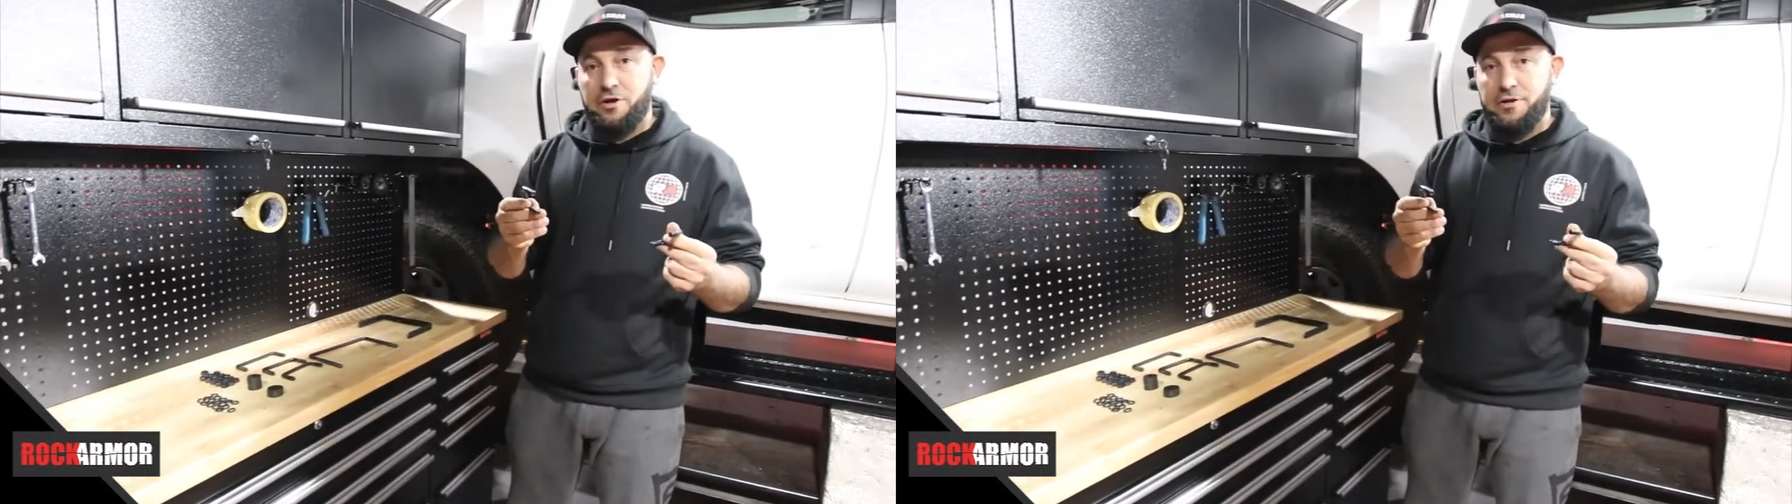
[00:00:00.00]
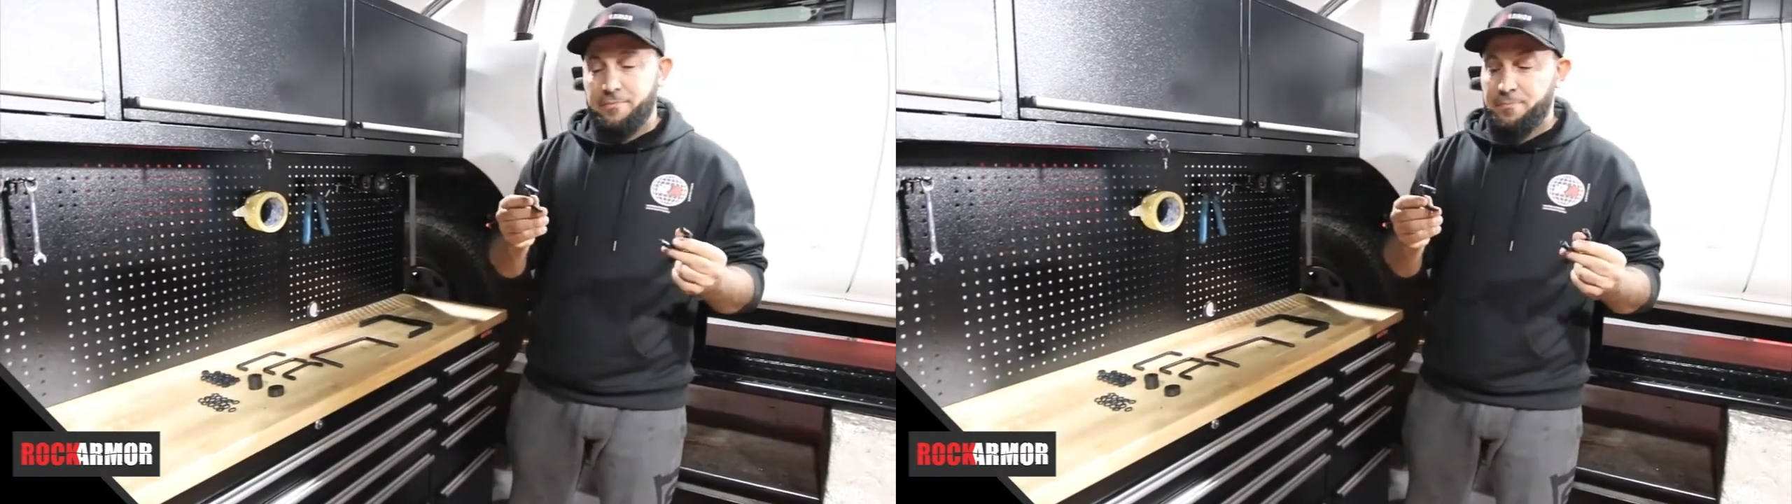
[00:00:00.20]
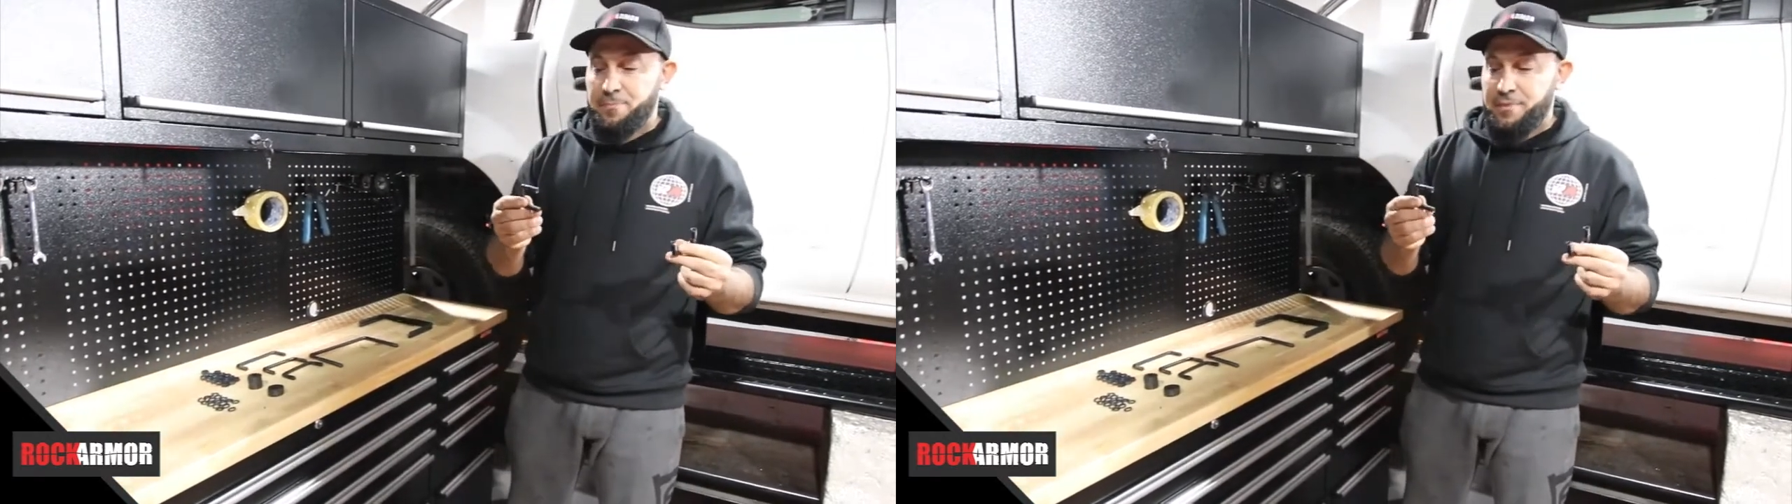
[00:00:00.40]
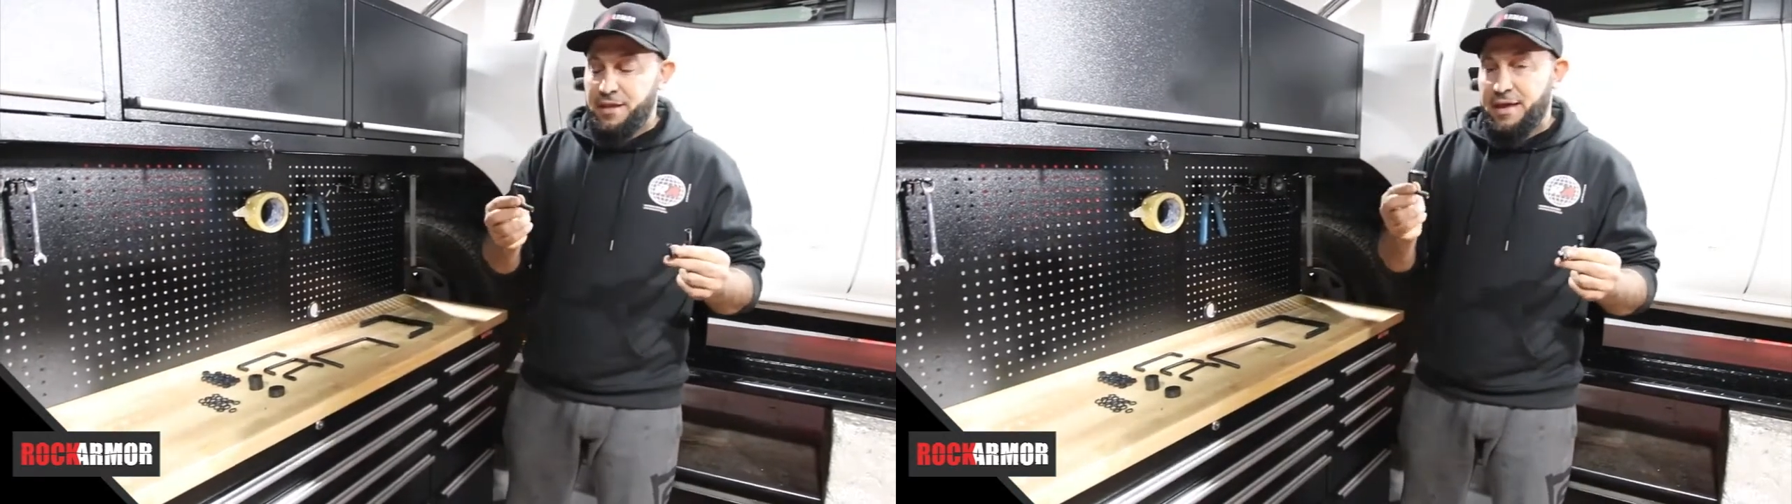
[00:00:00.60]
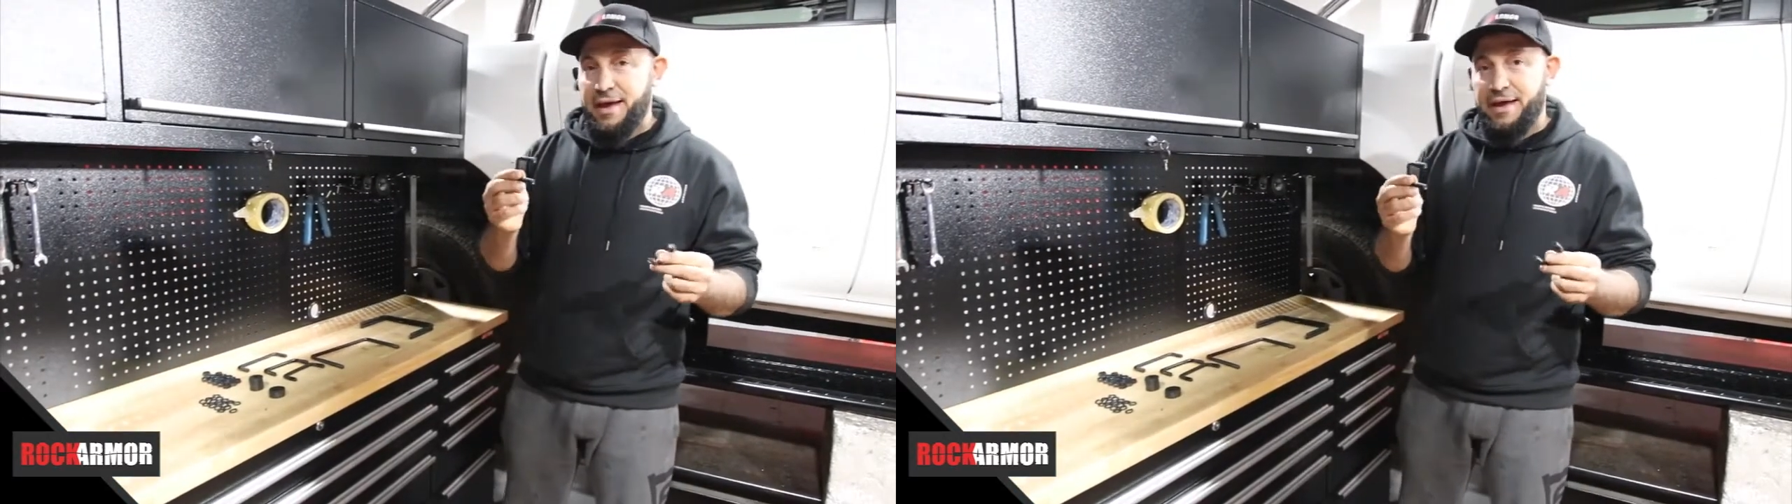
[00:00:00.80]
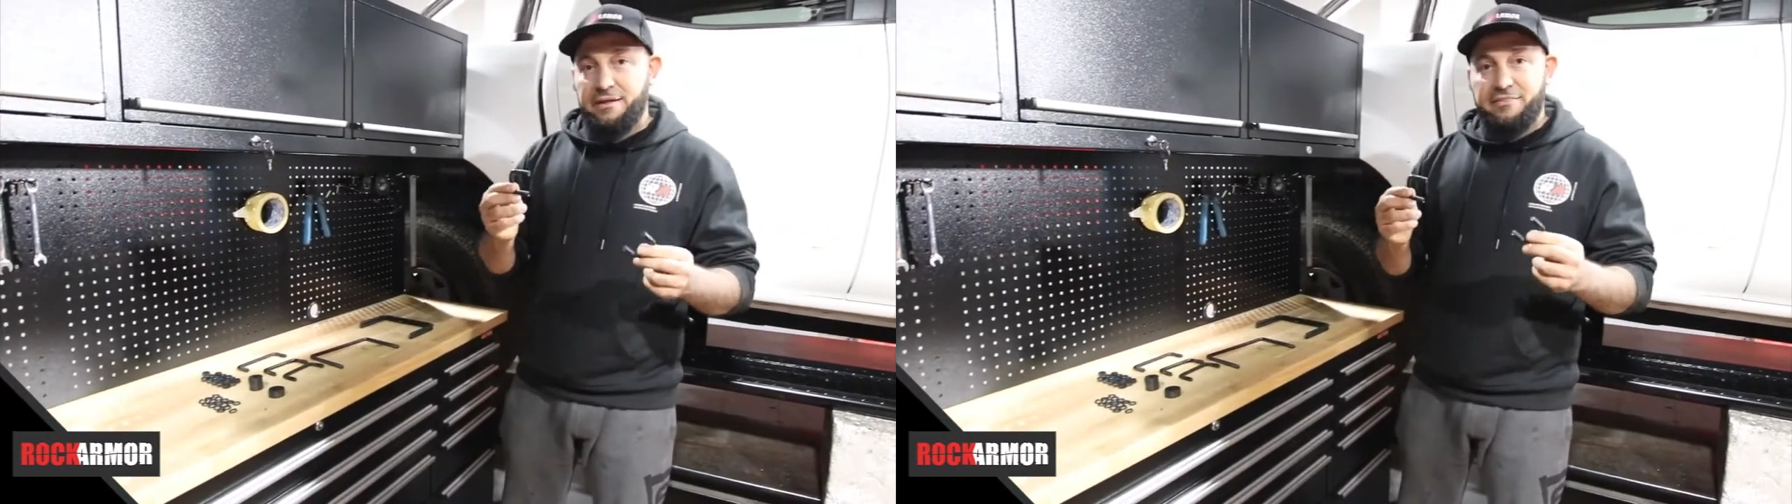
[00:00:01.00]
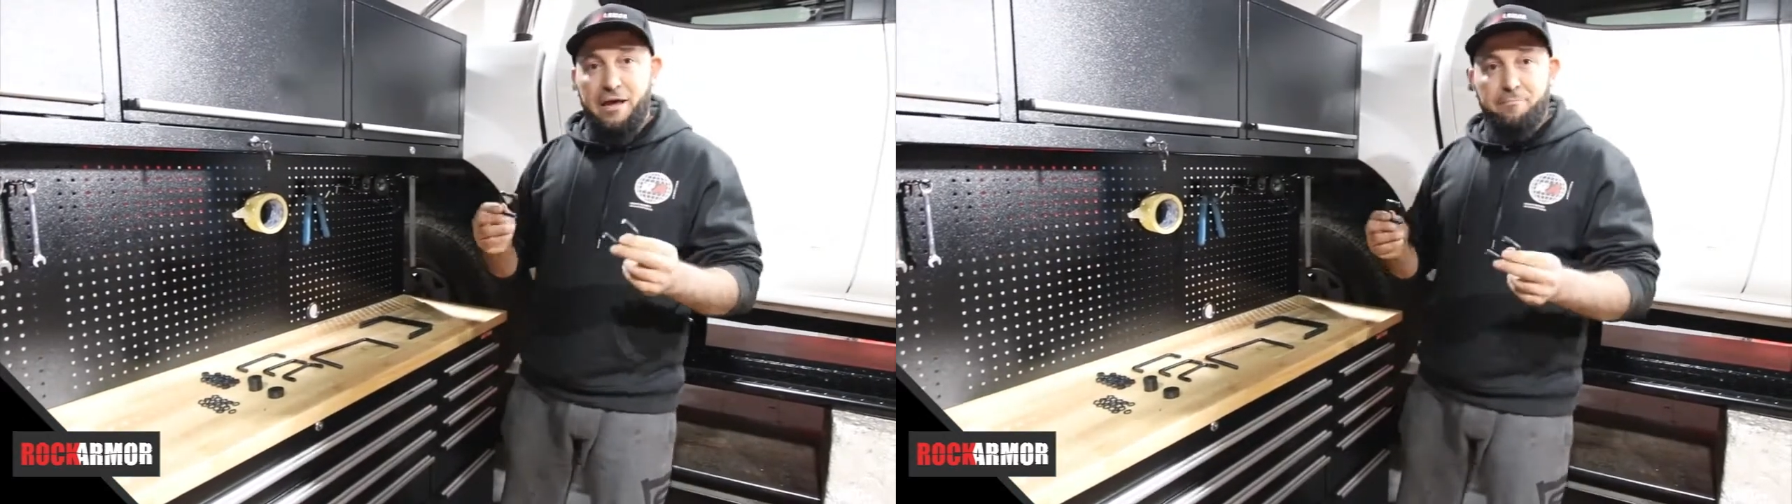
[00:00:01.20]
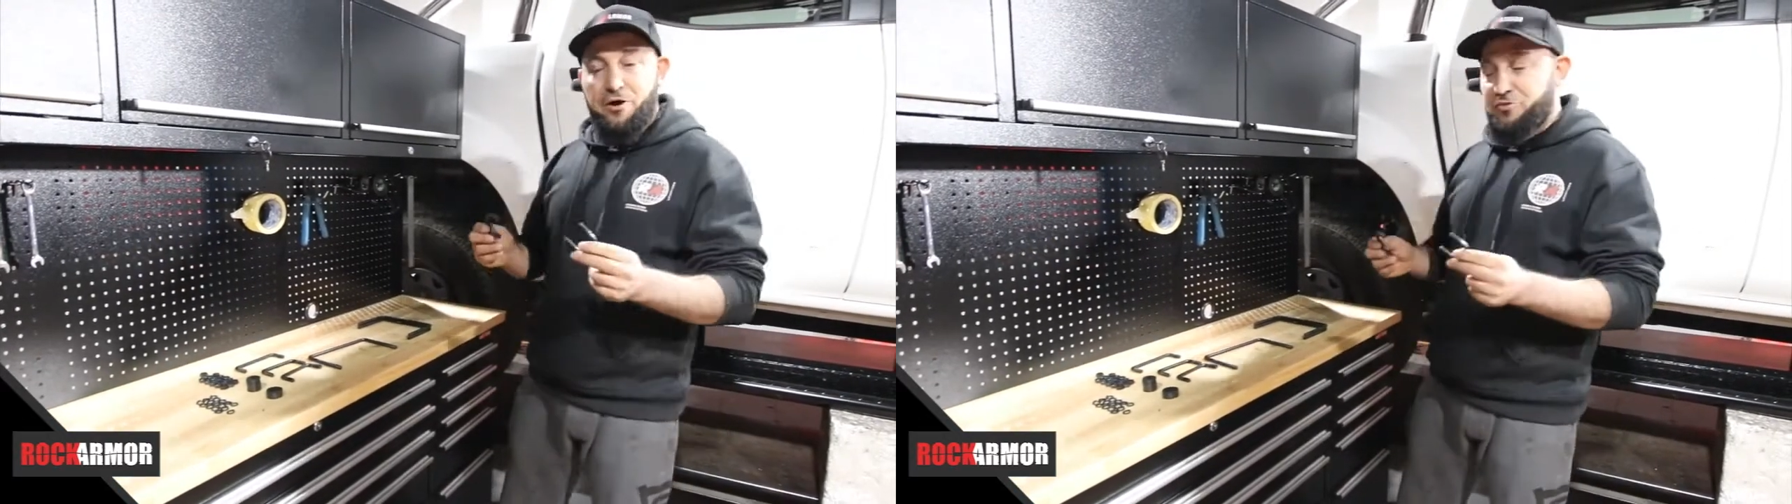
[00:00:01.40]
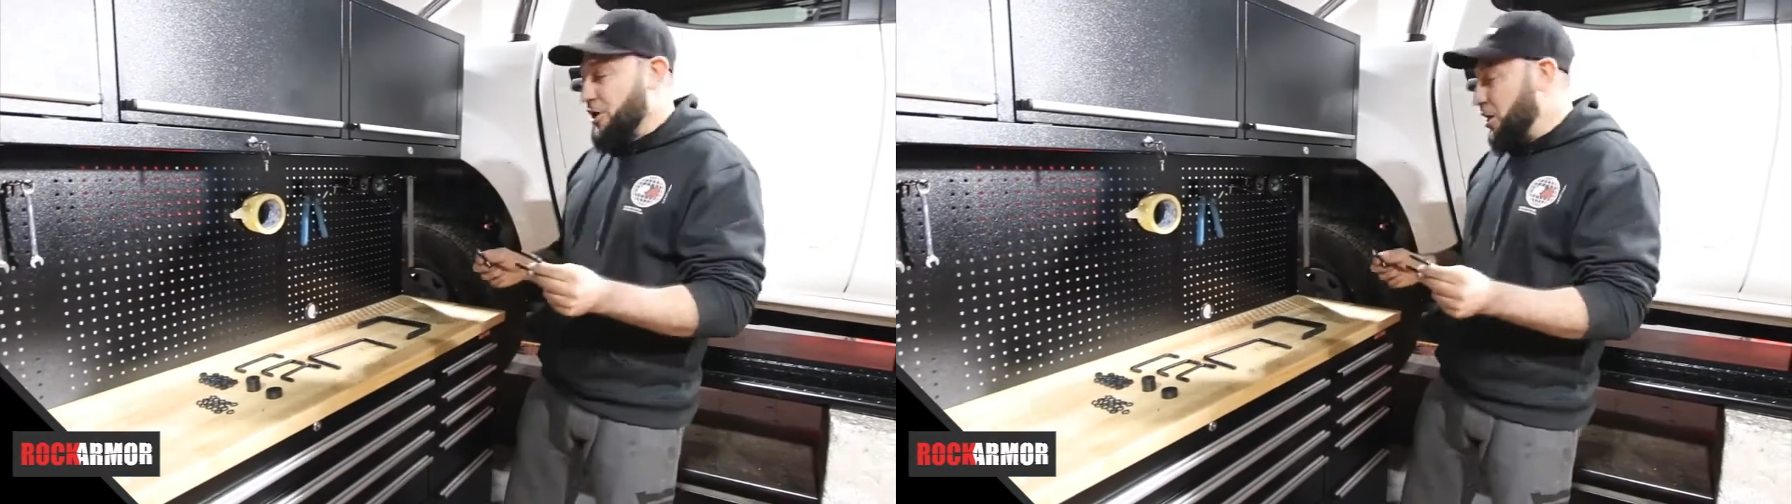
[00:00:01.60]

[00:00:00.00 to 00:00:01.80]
on, and they both